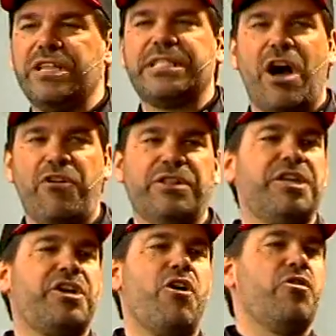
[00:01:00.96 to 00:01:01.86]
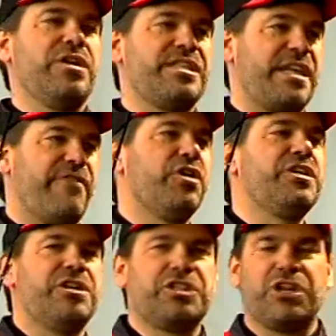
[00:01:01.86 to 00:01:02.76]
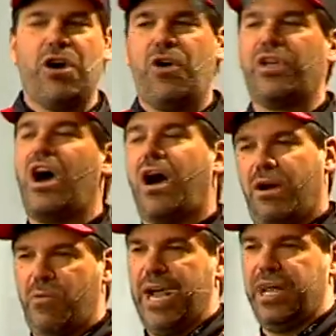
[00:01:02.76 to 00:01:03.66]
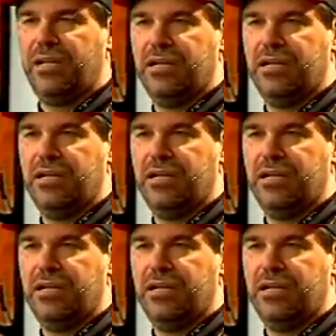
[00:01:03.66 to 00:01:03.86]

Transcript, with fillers: this out in the Dakotas several years ago the hard way.